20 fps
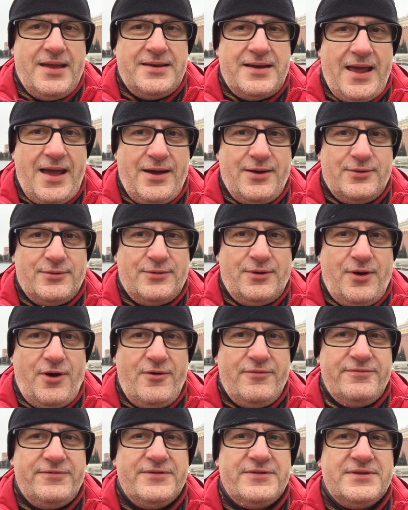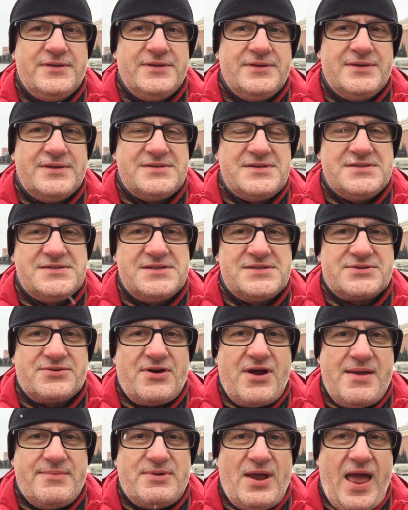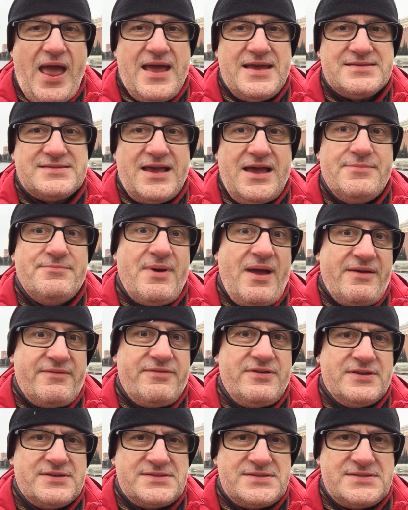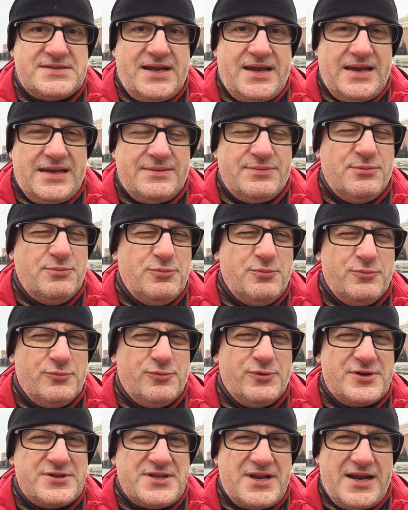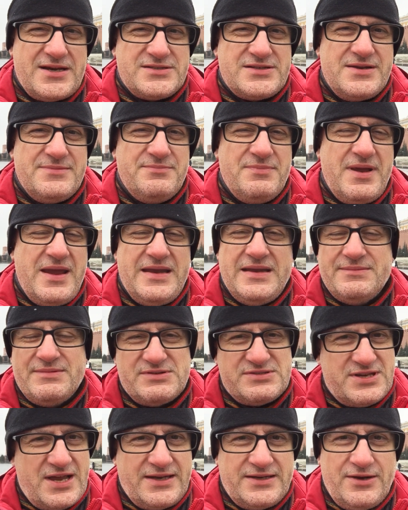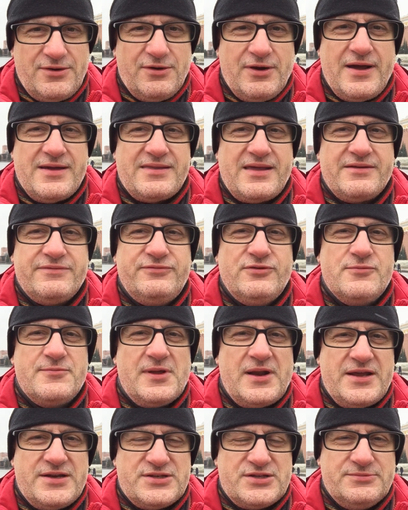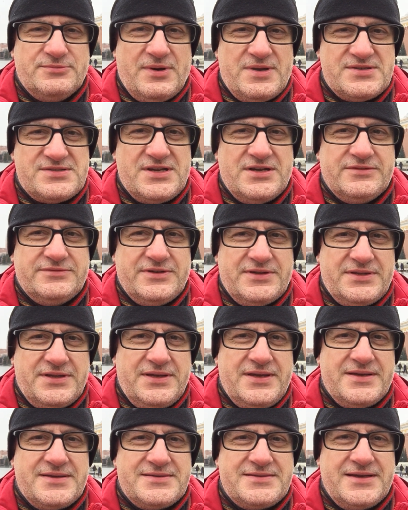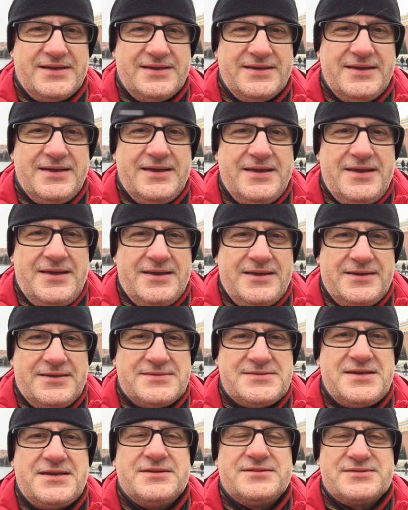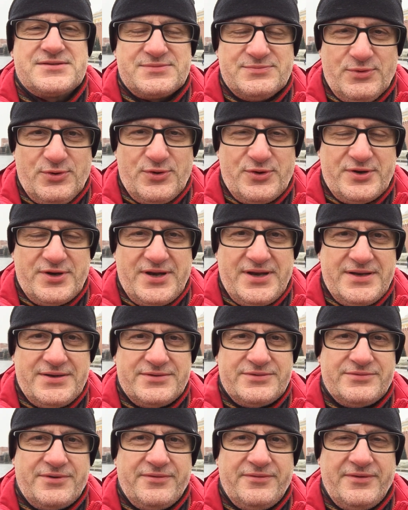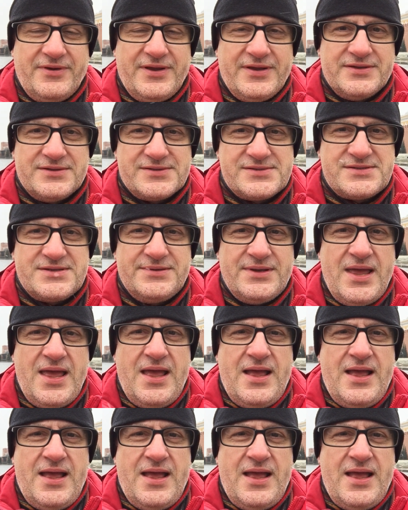Now, often this is described as a mafia state. What does that actually mean? I must say I don't like that formulation myself. I think it uh, conceals more than it reveals.